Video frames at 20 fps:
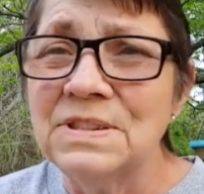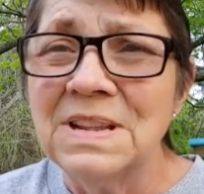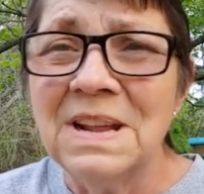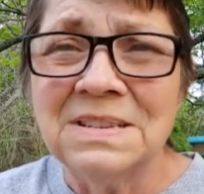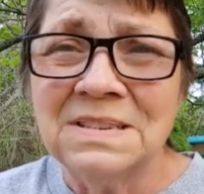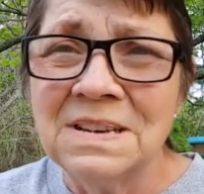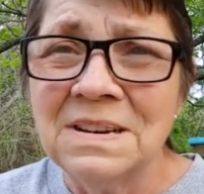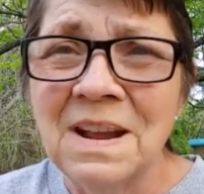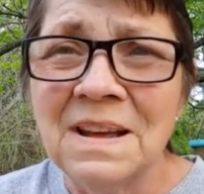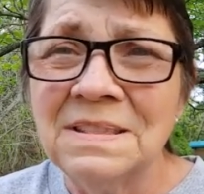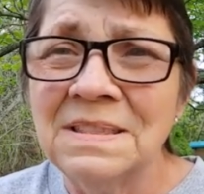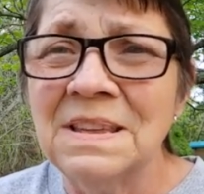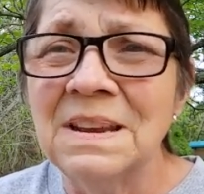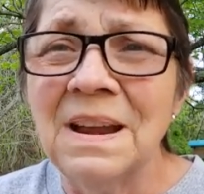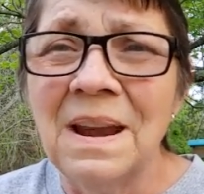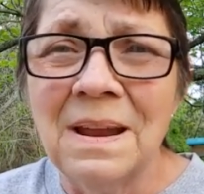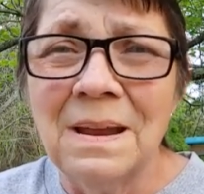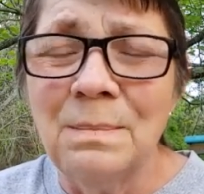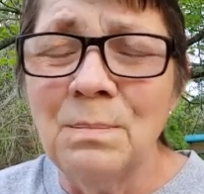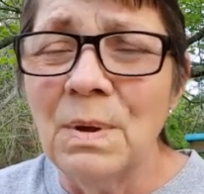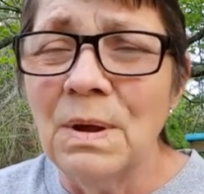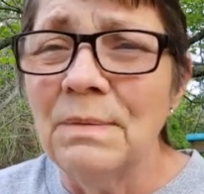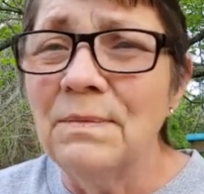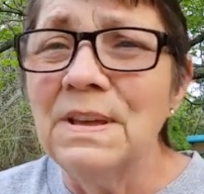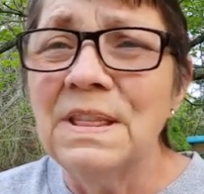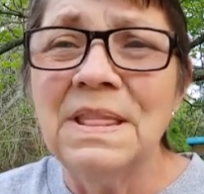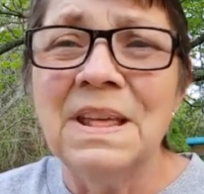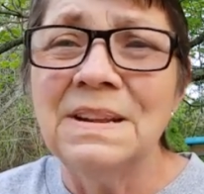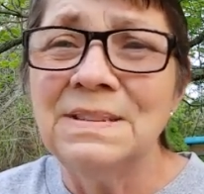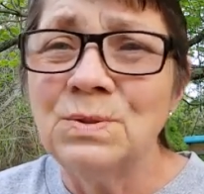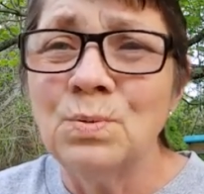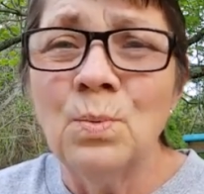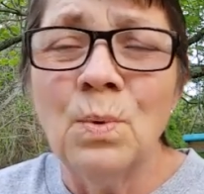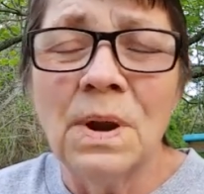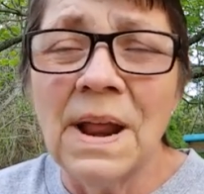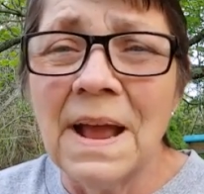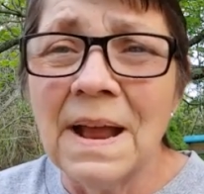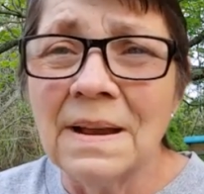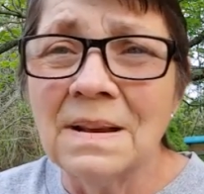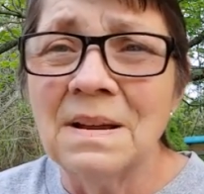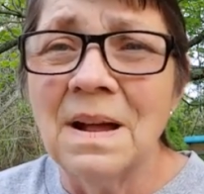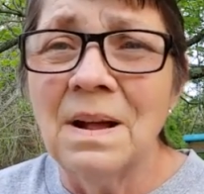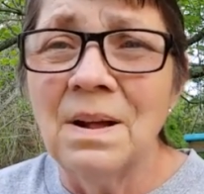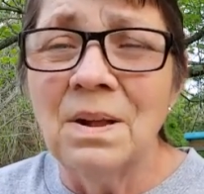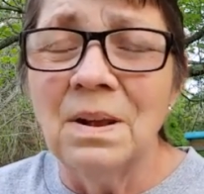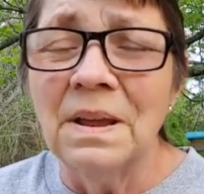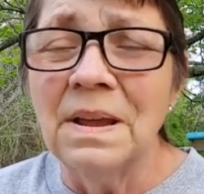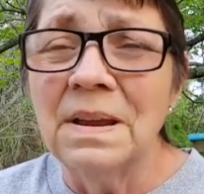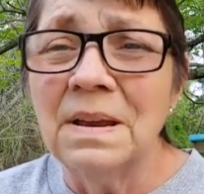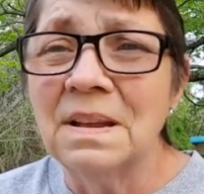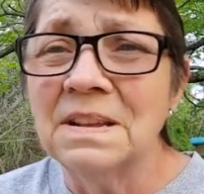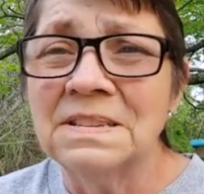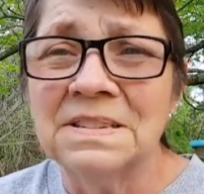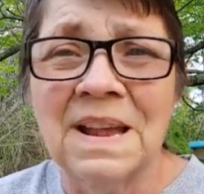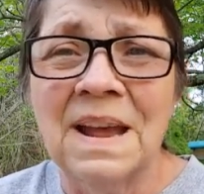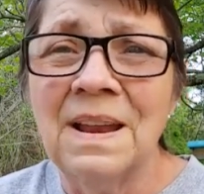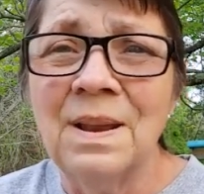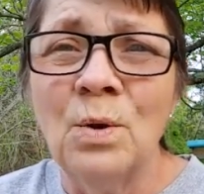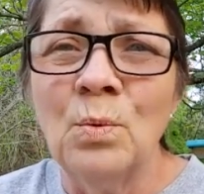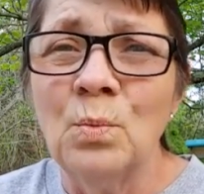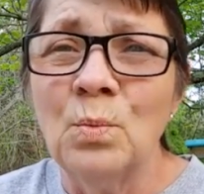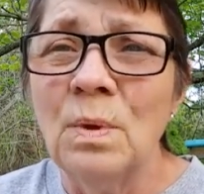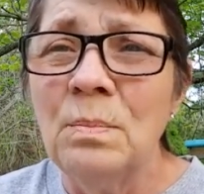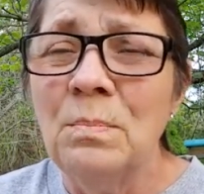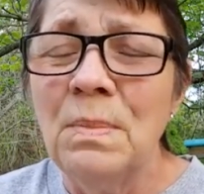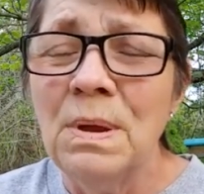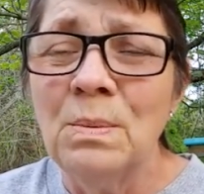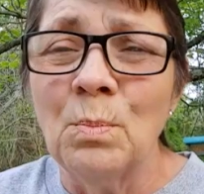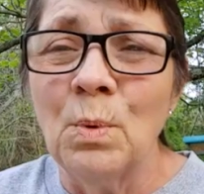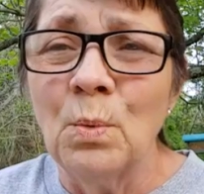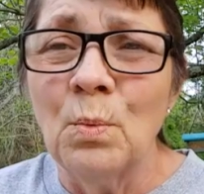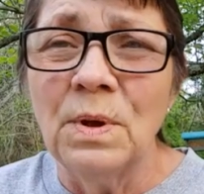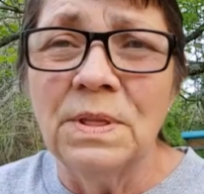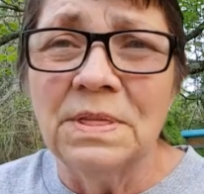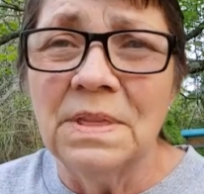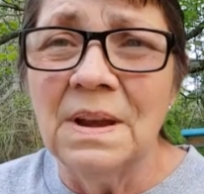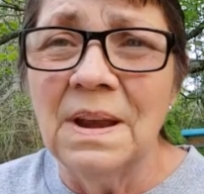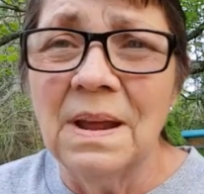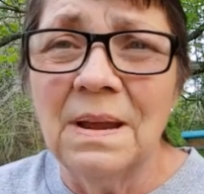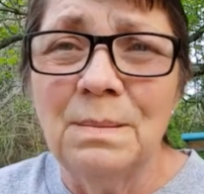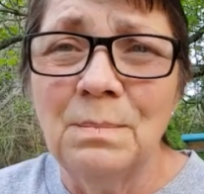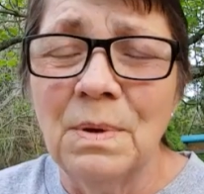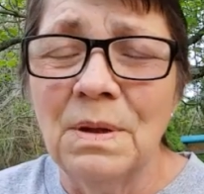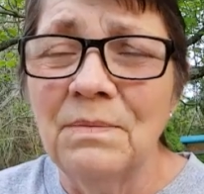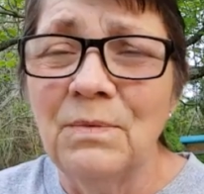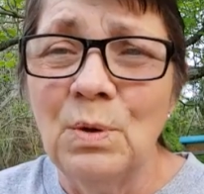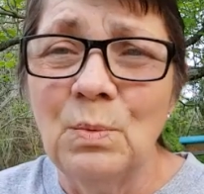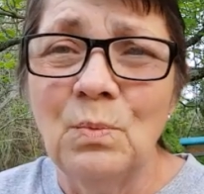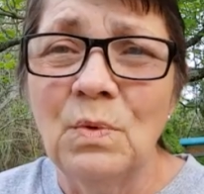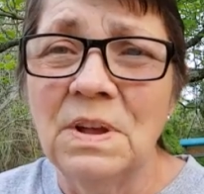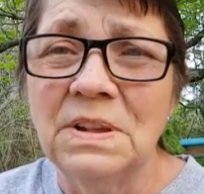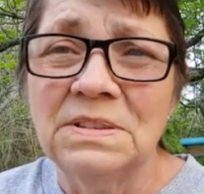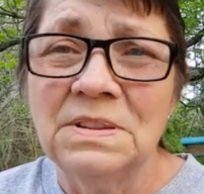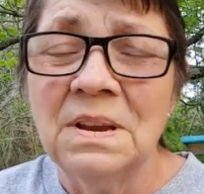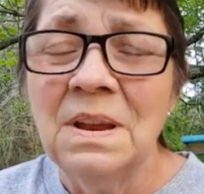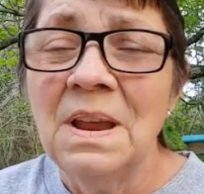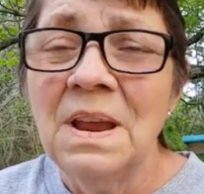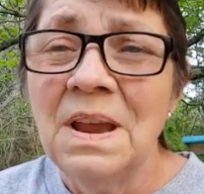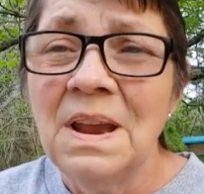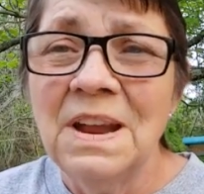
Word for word: That's not the name of it. That's what I call it because I don't remember what the name of it was.